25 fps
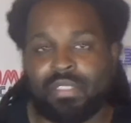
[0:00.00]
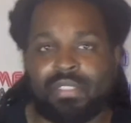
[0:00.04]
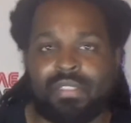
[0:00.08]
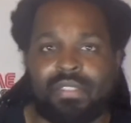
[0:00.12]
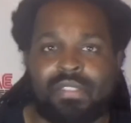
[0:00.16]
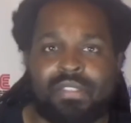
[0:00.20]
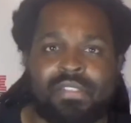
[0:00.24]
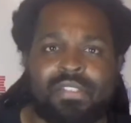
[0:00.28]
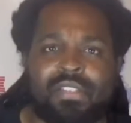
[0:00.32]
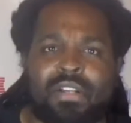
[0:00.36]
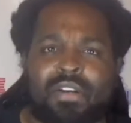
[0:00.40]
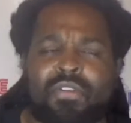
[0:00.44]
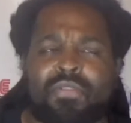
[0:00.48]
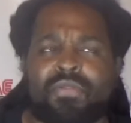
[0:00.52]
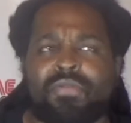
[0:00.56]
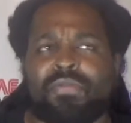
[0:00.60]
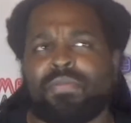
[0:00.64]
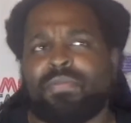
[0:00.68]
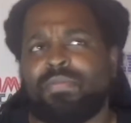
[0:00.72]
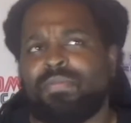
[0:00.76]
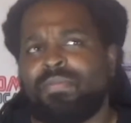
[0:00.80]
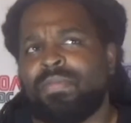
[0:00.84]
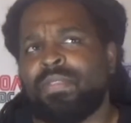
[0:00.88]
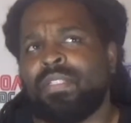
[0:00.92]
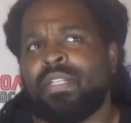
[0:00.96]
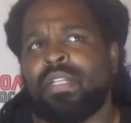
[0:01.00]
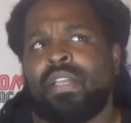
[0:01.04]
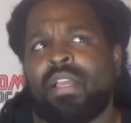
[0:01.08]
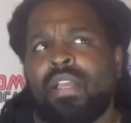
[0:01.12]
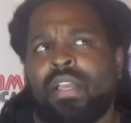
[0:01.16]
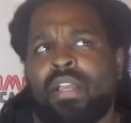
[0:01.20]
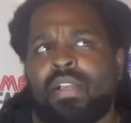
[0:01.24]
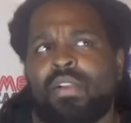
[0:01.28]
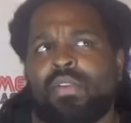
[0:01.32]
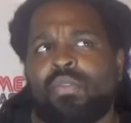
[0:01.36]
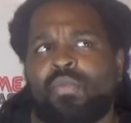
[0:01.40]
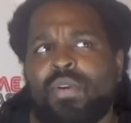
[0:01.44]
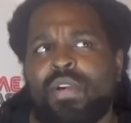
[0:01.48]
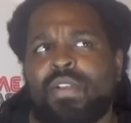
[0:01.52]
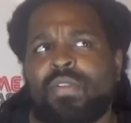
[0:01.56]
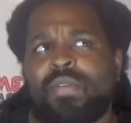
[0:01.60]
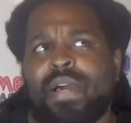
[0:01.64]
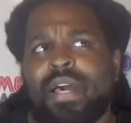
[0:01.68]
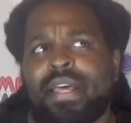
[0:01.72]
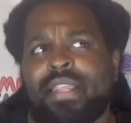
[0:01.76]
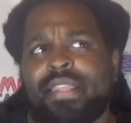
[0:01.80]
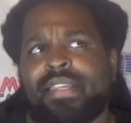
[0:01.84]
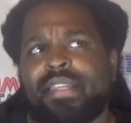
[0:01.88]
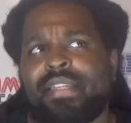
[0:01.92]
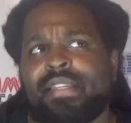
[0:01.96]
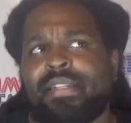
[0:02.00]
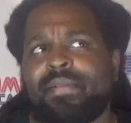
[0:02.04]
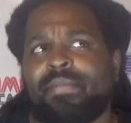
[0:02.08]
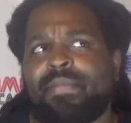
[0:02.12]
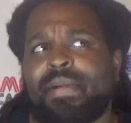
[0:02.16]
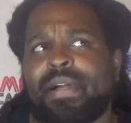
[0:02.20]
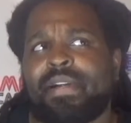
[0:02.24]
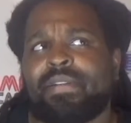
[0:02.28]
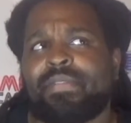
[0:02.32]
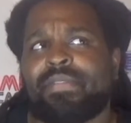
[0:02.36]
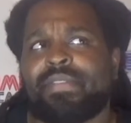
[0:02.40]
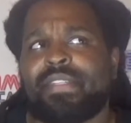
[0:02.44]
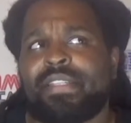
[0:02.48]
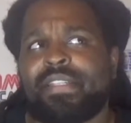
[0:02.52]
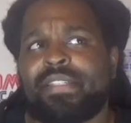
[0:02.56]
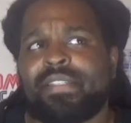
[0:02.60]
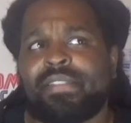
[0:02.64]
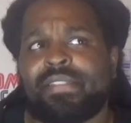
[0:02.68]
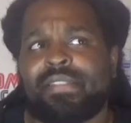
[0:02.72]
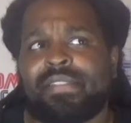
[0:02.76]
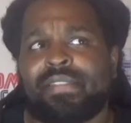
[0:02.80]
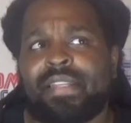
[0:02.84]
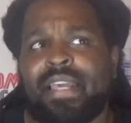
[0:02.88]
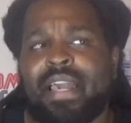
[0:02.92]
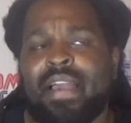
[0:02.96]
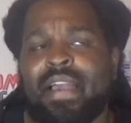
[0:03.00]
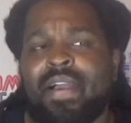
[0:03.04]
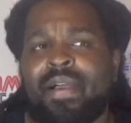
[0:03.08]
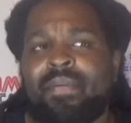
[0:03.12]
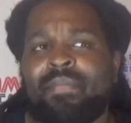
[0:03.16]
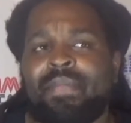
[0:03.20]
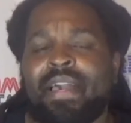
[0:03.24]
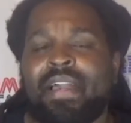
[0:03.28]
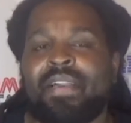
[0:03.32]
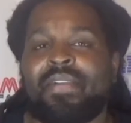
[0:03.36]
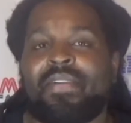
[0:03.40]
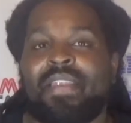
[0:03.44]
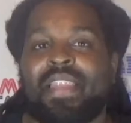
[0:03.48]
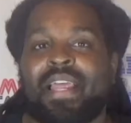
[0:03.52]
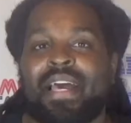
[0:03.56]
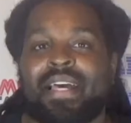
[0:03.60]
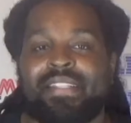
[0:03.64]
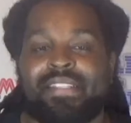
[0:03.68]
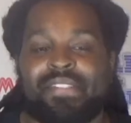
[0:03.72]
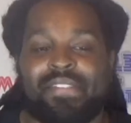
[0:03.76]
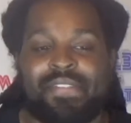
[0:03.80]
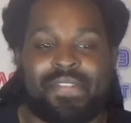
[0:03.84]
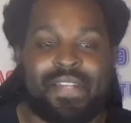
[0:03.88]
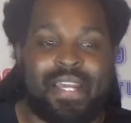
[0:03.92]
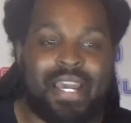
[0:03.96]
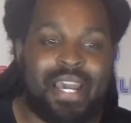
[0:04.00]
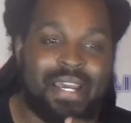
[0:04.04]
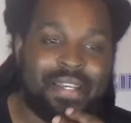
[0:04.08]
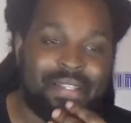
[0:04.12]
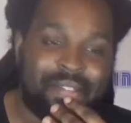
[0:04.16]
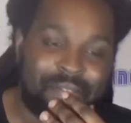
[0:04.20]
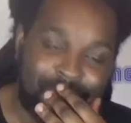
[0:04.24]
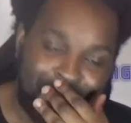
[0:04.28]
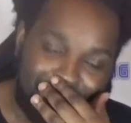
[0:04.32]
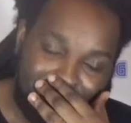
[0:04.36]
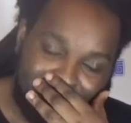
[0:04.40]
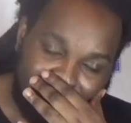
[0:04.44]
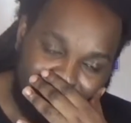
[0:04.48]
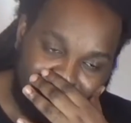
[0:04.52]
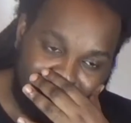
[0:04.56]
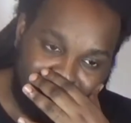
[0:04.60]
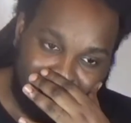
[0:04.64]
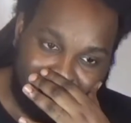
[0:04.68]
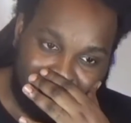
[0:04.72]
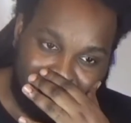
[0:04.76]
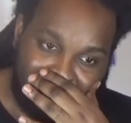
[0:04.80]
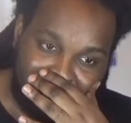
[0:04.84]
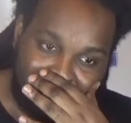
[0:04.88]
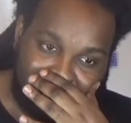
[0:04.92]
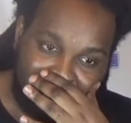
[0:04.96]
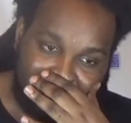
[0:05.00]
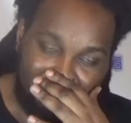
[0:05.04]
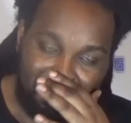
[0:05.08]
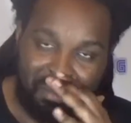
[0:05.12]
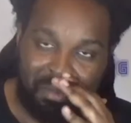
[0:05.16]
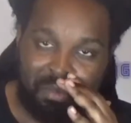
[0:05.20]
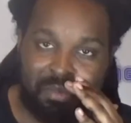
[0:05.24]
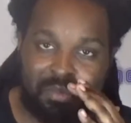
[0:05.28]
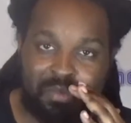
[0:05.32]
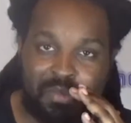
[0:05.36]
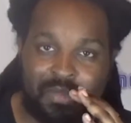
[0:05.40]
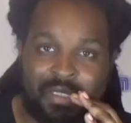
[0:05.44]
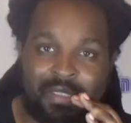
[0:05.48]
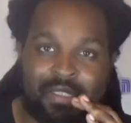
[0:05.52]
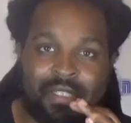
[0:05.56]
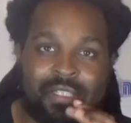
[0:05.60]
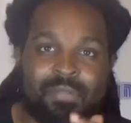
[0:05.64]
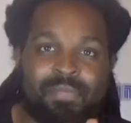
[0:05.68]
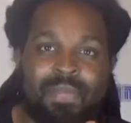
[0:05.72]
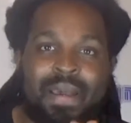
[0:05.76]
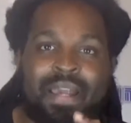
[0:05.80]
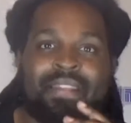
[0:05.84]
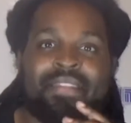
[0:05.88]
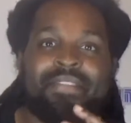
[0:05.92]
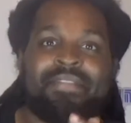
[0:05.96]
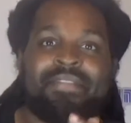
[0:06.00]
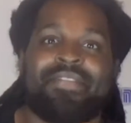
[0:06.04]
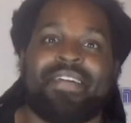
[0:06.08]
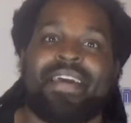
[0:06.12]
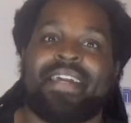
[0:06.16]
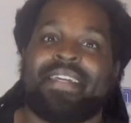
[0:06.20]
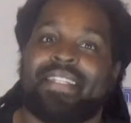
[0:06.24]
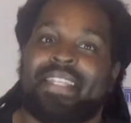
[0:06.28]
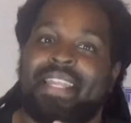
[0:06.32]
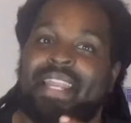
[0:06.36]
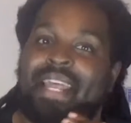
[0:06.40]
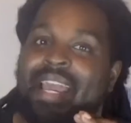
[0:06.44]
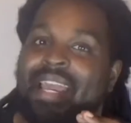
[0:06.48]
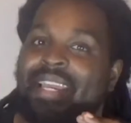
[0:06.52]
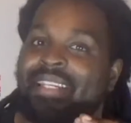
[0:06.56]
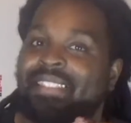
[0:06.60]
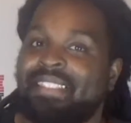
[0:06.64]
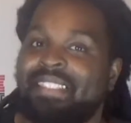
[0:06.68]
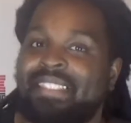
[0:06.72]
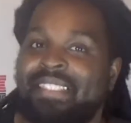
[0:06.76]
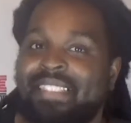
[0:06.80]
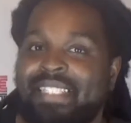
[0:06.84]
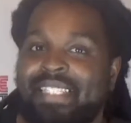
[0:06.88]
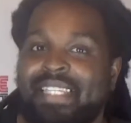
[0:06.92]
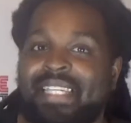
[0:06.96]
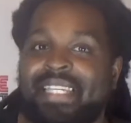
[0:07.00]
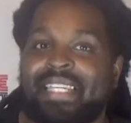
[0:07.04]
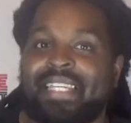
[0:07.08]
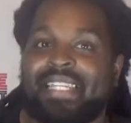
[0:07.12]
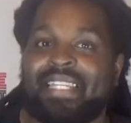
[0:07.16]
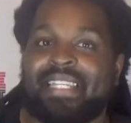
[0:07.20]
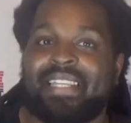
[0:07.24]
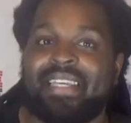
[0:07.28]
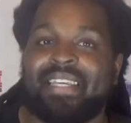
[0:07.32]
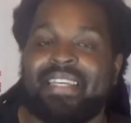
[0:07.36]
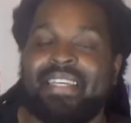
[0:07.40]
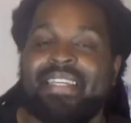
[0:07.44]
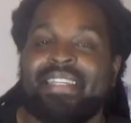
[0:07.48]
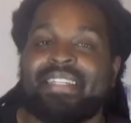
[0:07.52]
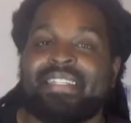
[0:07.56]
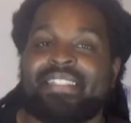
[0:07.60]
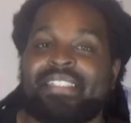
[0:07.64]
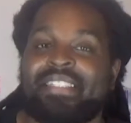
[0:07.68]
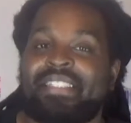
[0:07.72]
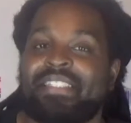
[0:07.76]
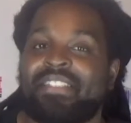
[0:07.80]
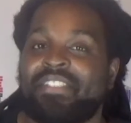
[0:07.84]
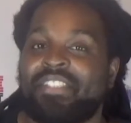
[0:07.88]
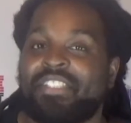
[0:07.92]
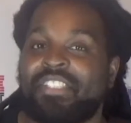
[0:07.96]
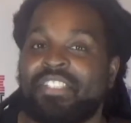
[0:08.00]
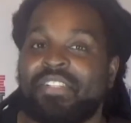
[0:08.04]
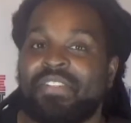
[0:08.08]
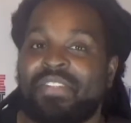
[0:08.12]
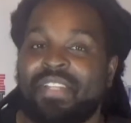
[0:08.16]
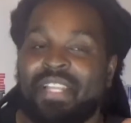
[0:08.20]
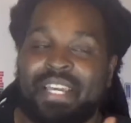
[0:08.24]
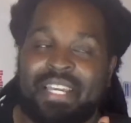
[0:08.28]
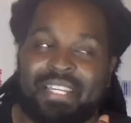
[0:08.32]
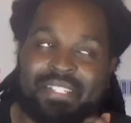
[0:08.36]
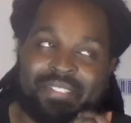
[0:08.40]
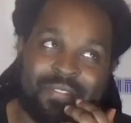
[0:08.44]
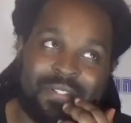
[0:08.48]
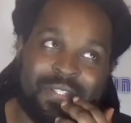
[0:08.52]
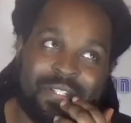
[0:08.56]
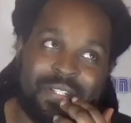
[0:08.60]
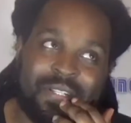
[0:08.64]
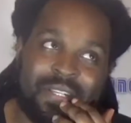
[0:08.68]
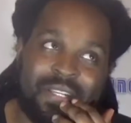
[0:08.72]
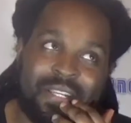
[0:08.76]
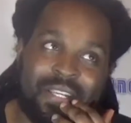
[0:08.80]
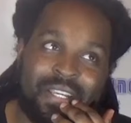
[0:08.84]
So, what do I think about this? Now, I'm not going to lie to you guys. Despite the fact that I actually did an intergender show last week,